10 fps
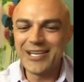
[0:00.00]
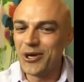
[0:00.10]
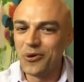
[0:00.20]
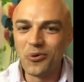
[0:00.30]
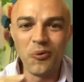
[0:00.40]

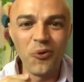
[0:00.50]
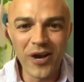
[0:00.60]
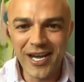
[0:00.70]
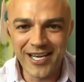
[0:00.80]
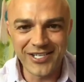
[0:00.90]
you
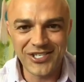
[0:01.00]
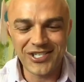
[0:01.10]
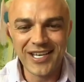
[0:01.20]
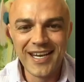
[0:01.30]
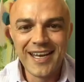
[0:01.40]

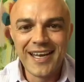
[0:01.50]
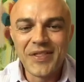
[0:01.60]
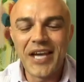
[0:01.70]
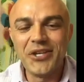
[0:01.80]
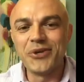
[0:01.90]
wish
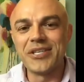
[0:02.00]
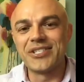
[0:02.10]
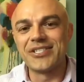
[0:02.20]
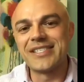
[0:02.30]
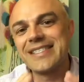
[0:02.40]
that you could
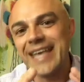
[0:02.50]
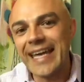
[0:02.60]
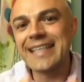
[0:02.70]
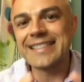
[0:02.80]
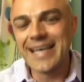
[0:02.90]
just
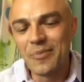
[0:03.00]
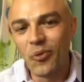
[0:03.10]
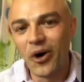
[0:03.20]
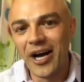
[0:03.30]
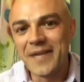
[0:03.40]
take
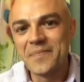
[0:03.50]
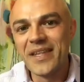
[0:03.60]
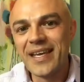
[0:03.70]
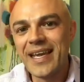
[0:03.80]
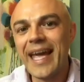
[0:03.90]
someone
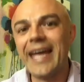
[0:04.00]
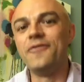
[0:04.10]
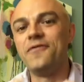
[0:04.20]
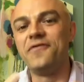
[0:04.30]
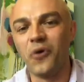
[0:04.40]

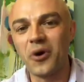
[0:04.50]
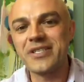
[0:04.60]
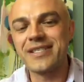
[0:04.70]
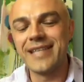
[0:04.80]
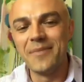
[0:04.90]
and
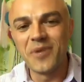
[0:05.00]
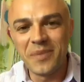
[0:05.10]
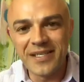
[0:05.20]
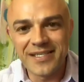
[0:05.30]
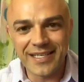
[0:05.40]
force them to
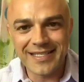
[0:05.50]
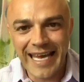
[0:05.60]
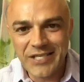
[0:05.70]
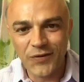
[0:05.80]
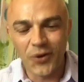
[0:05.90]
be
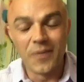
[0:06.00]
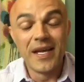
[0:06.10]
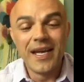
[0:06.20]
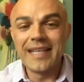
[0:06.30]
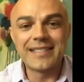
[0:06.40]
successful.
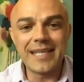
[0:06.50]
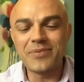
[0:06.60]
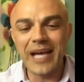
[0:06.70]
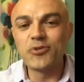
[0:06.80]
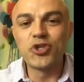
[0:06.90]
And
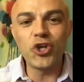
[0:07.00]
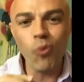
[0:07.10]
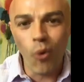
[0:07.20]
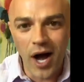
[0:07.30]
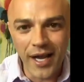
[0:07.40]
sometimes you
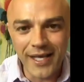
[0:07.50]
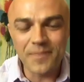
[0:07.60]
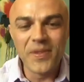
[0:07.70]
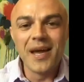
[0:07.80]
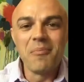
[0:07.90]
want it
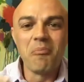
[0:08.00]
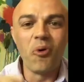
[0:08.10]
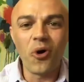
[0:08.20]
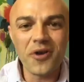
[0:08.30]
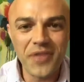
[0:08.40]

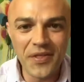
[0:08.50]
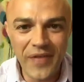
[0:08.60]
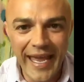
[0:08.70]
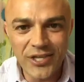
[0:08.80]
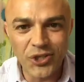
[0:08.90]
more than
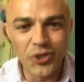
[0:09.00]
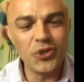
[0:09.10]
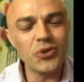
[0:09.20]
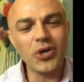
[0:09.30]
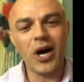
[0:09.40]
they do.
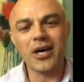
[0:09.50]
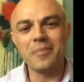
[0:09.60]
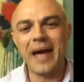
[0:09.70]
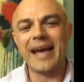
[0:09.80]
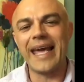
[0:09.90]
You talk
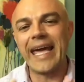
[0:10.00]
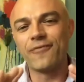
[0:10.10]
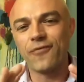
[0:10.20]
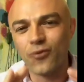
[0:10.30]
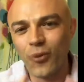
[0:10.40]
about a
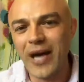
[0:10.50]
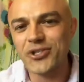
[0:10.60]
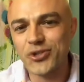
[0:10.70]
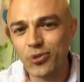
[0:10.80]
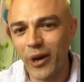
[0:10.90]

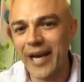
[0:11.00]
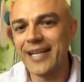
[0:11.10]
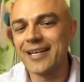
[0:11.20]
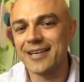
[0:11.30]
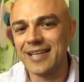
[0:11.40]

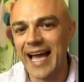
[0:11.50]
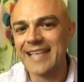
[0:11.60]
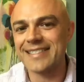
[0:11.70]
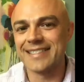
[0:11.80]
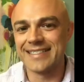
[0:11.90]
frustrating
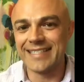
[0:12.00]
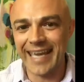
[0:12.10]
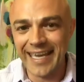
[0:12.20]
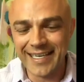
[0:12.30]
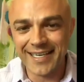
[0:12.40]
class to
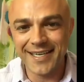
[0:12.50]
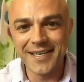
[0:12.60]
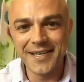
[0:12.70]
take,